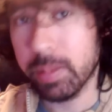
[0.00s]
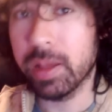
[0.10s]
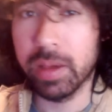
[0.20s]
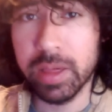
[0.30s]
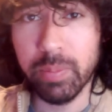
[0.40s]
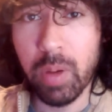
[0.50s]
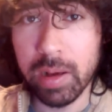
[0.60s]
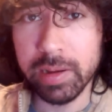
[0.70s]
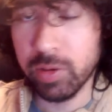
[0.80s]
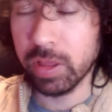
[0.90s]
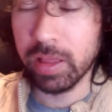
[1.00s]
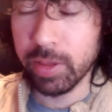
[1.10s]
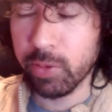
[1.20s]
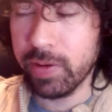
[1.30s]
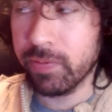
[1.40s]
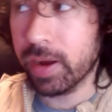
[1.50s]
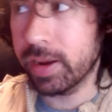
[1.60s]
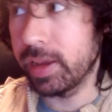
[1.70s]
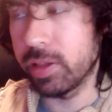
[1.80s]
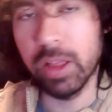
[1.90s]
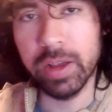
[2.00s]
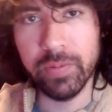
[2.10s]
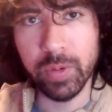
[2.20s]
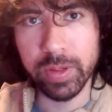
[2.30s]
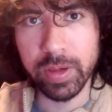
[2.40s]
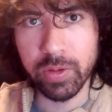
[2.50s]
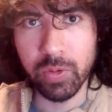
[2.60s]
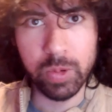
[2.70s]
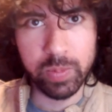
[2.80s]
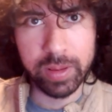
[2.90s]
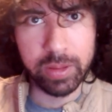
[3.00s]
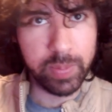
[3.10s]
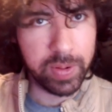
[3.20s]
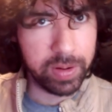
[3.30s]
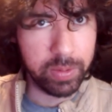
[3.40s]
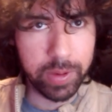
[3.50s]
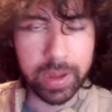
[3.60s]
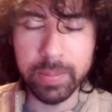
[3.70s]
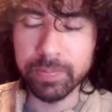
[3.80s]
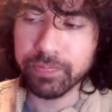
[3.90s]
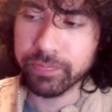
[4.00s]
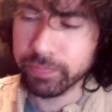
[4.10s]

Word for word: basically, he's a punk, does a lot of street fighting. He's looking for his sister who's been spirited away.